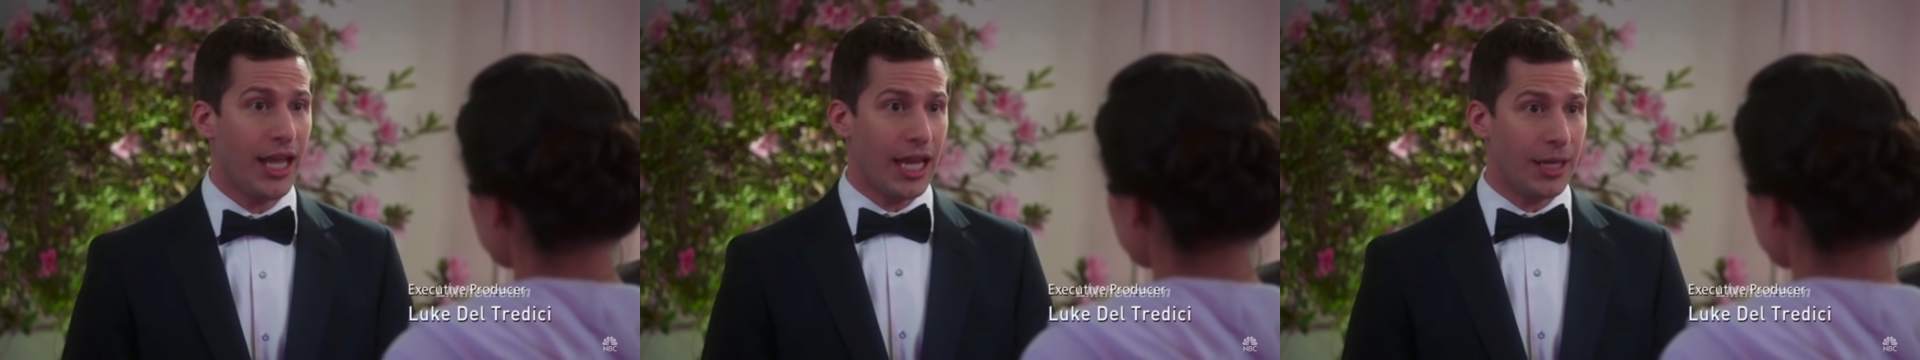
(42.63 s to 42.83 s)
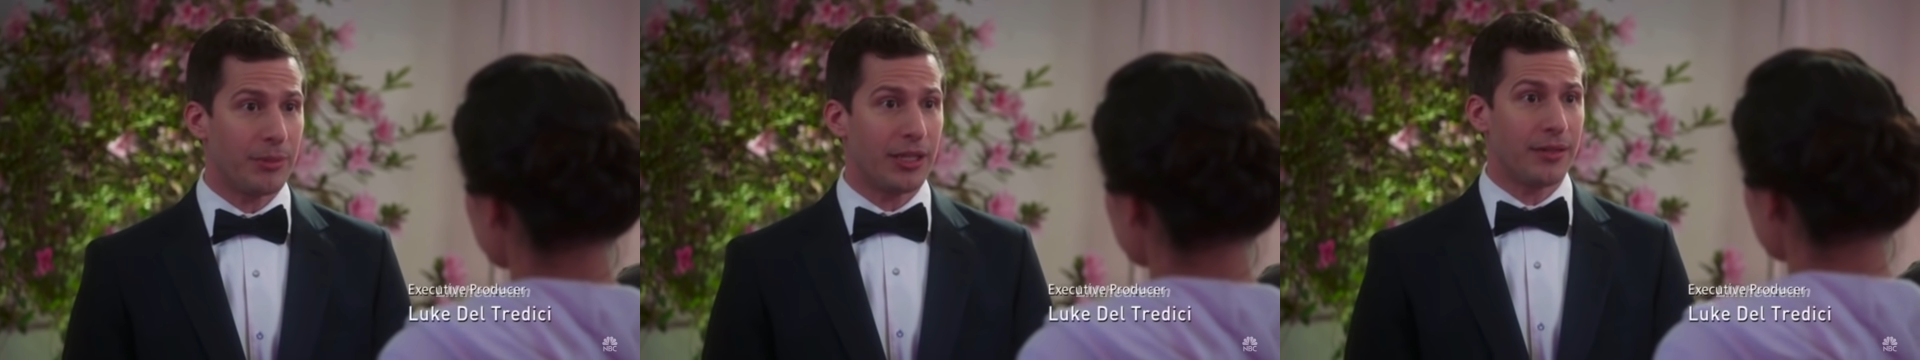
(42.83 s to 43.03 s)

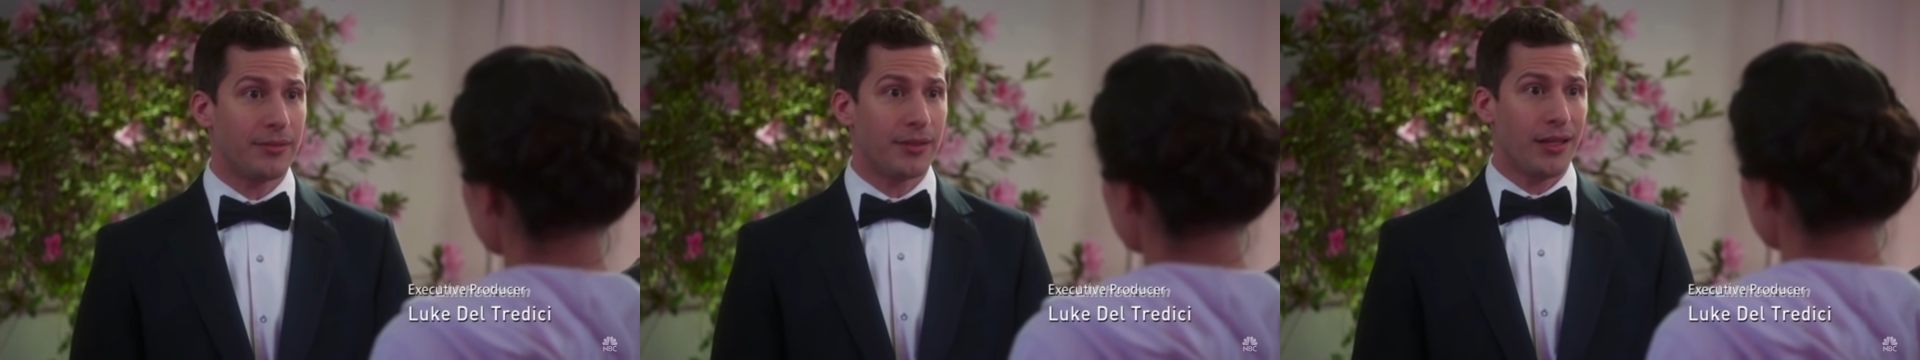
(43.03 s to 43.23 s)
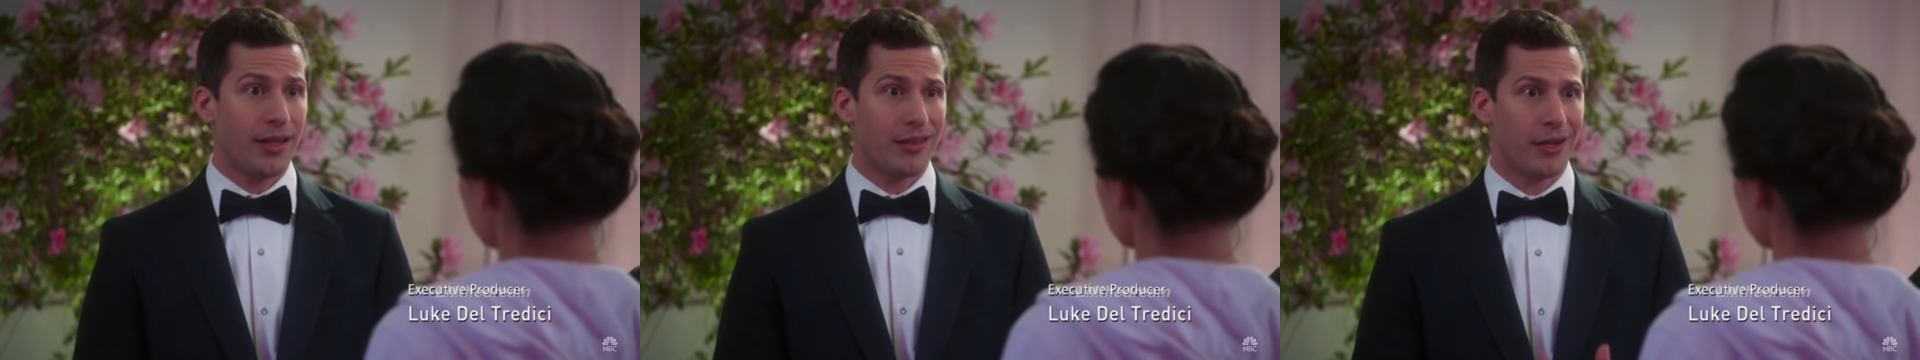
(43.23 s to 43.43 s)
Amy,
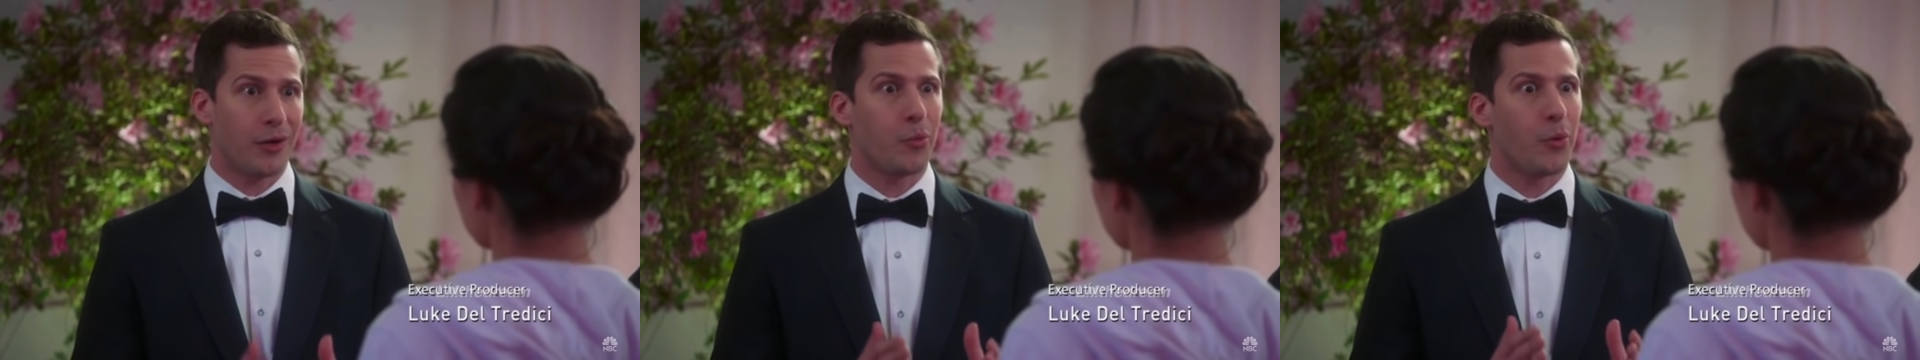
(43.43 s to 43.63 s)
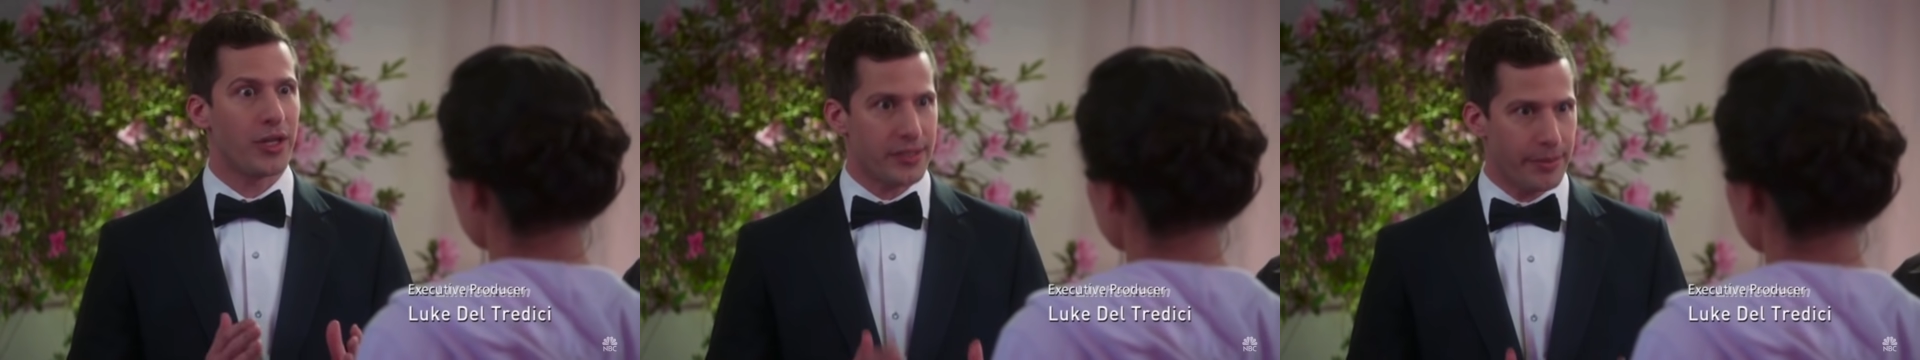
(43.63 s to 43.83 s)

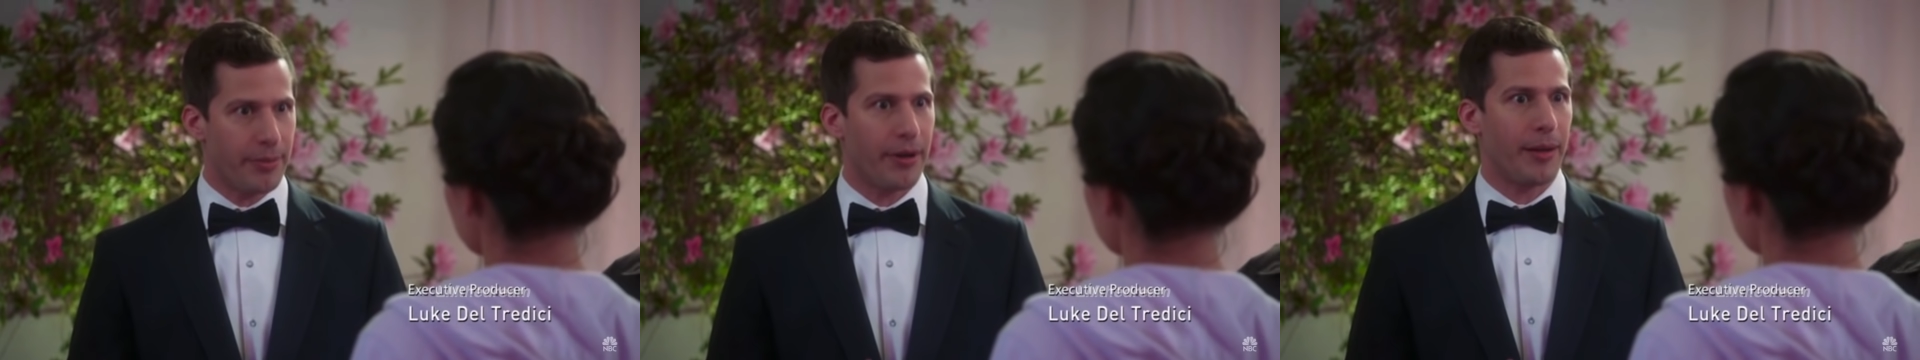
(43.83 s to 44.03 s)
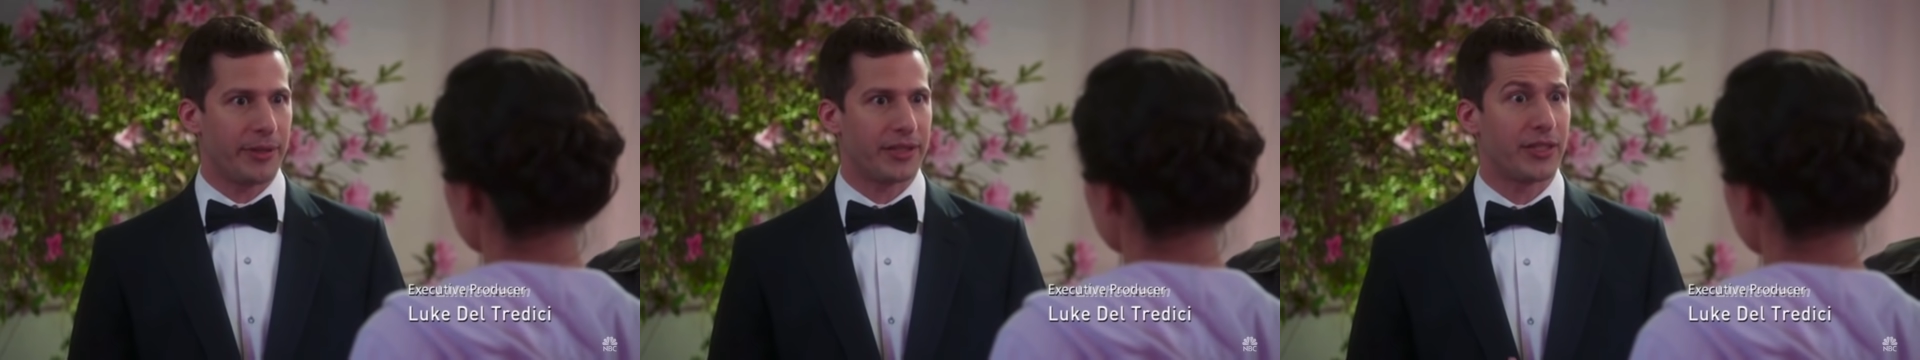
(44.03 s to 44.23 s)
there was a
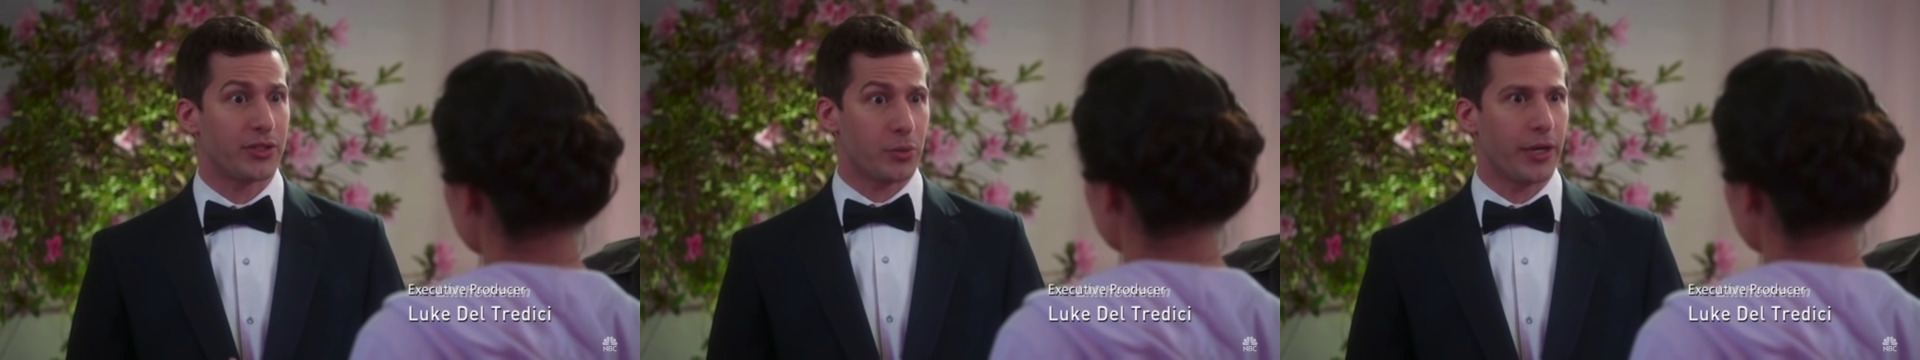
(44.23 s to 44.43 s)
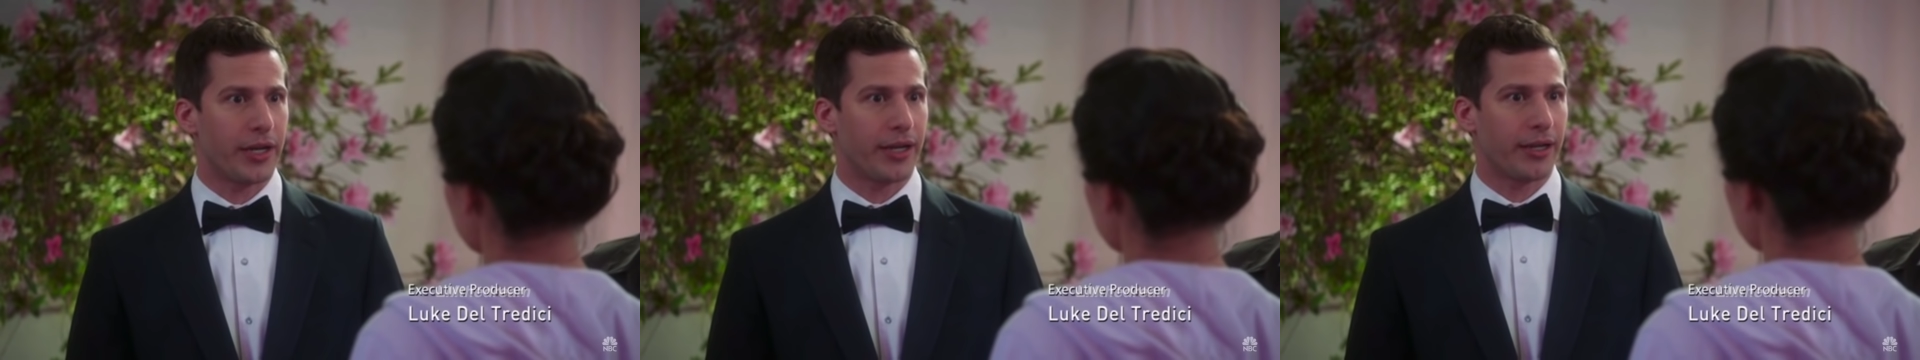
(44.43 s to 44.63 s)
bomb at
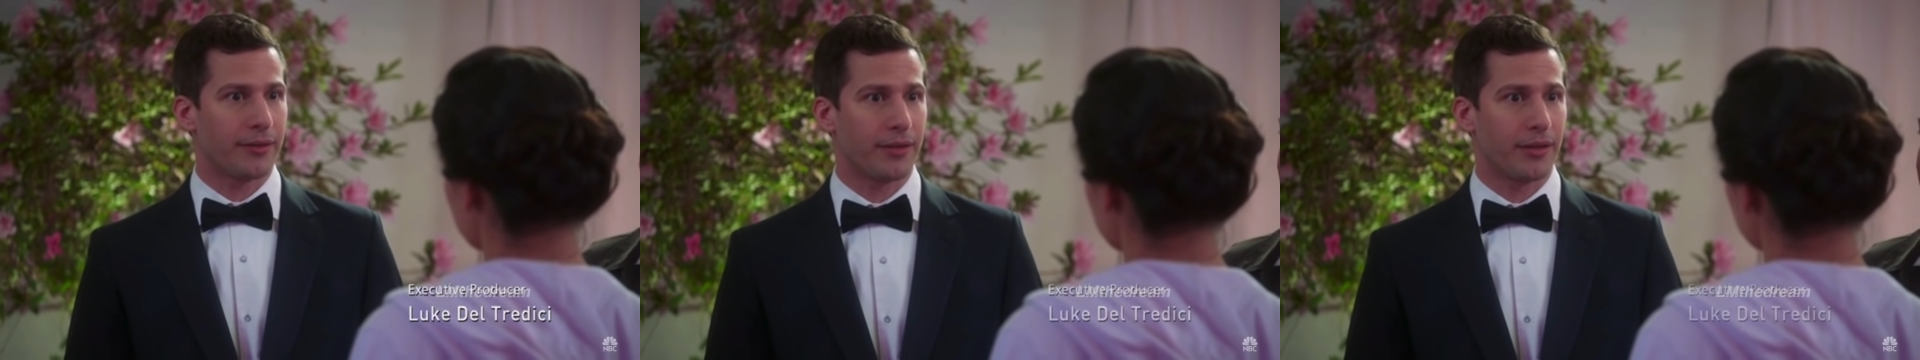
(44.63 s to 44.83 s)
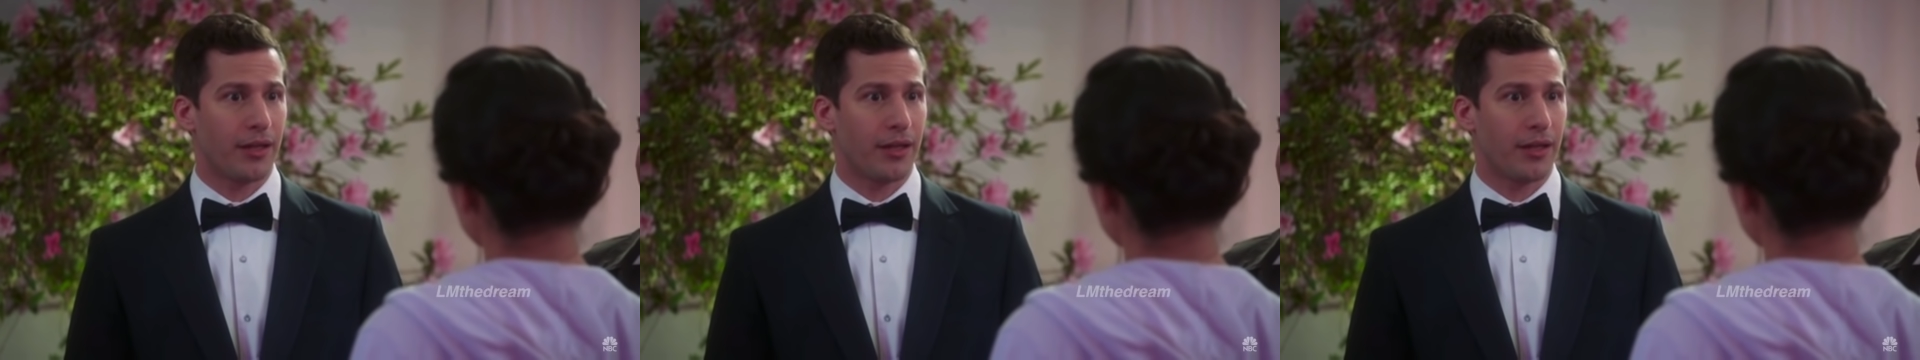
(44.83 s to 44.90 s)
this wedding.